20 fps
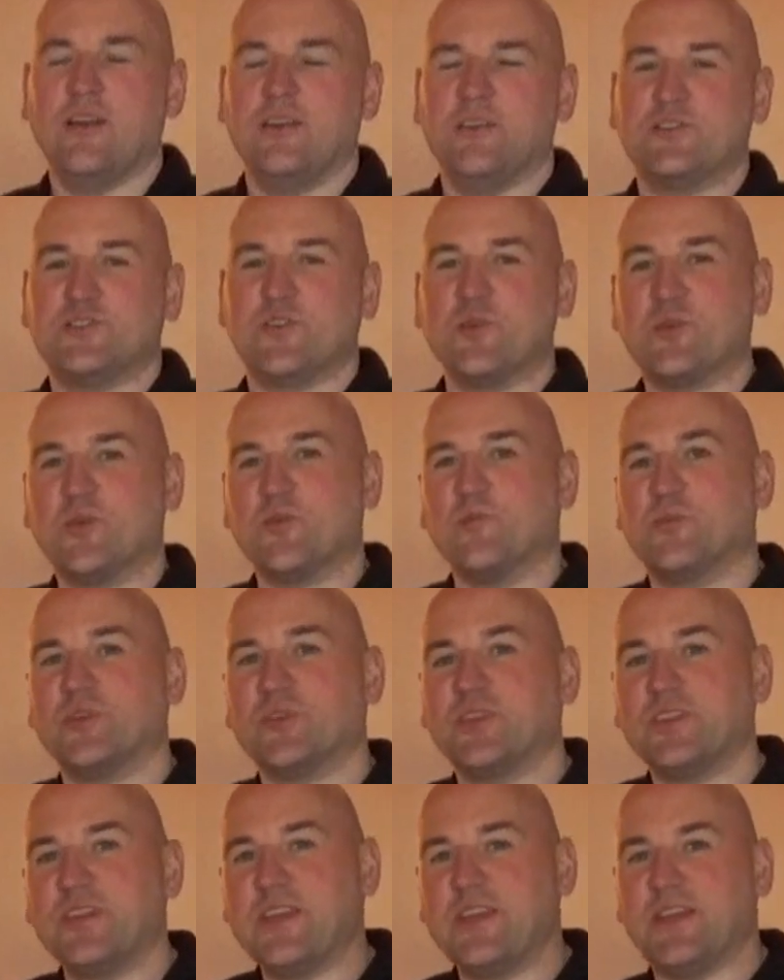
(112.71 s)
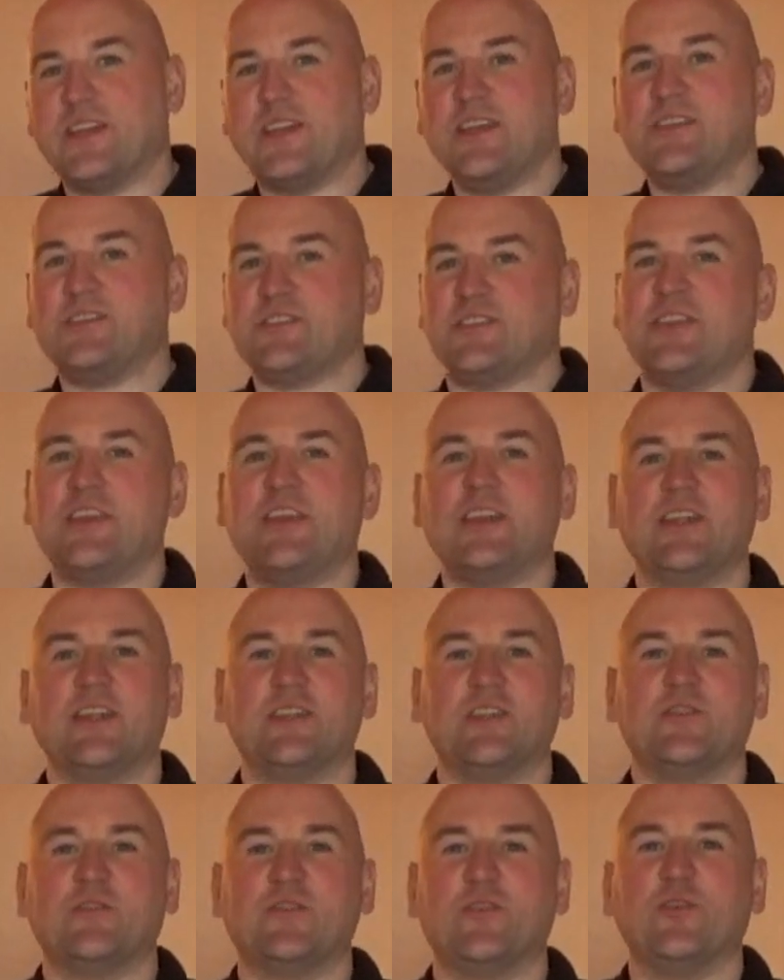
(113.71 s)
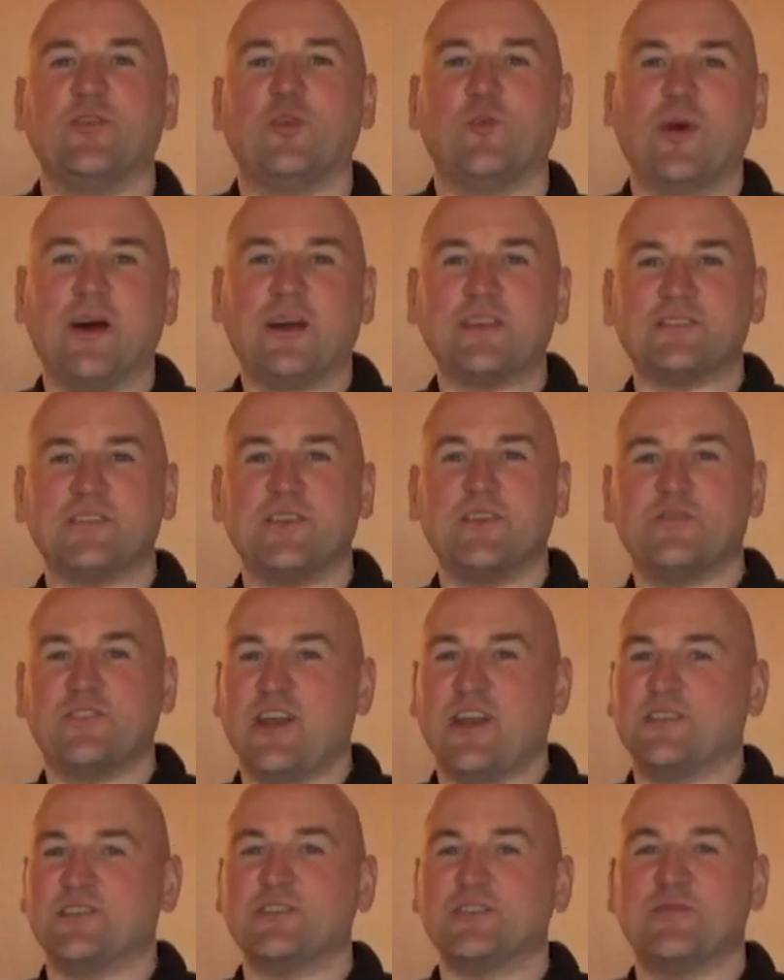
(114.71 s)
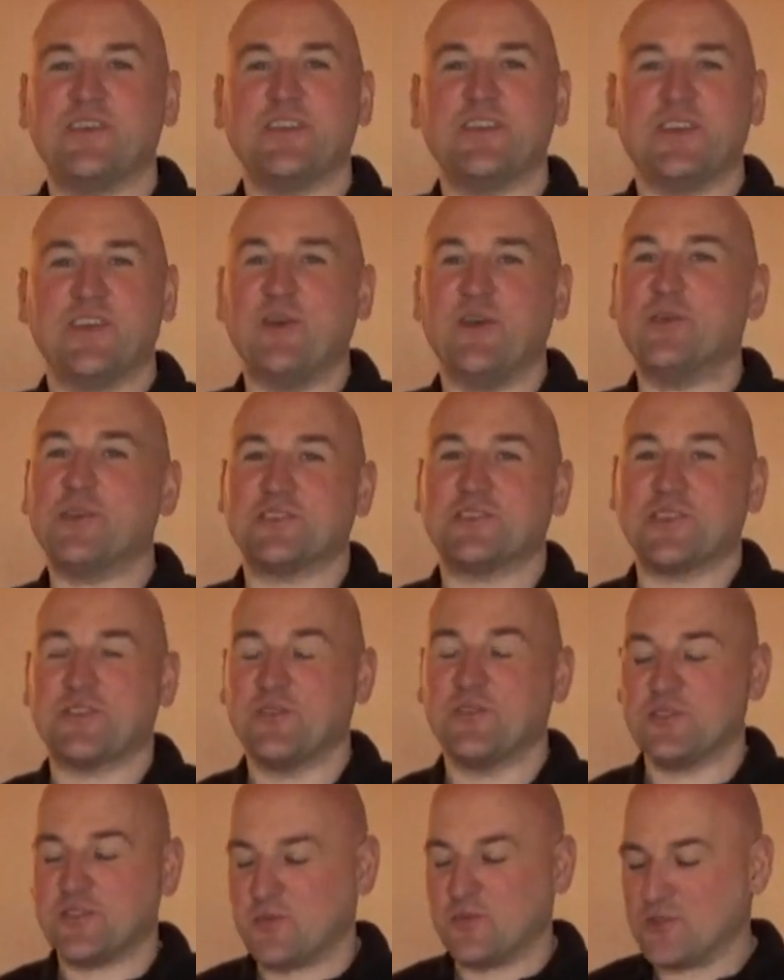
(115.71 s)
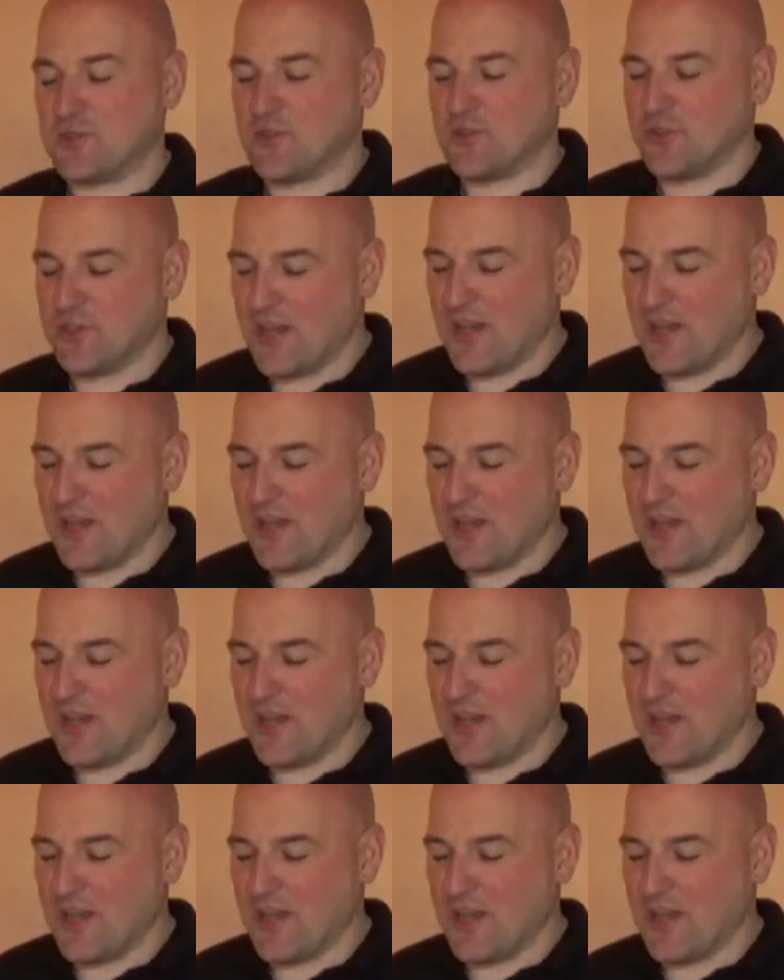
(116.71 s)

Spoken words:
So completely stealing the format of Jazz's video because I thought it was a good